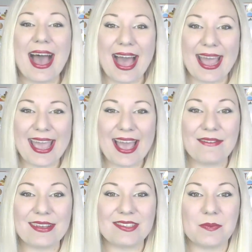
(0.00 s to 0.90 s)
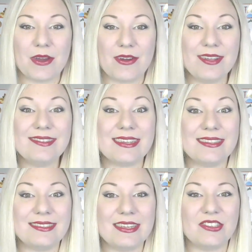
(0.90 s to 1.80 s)
I have experience
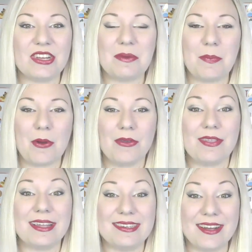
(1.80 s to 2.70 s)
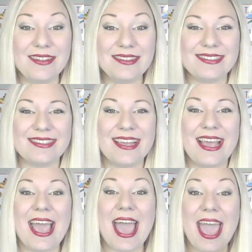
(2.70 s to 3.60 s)
in teaching both adults
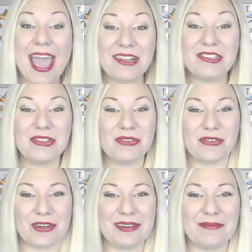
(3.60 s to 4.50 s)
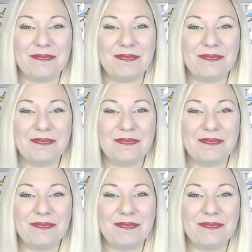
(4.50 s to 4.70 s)
and children.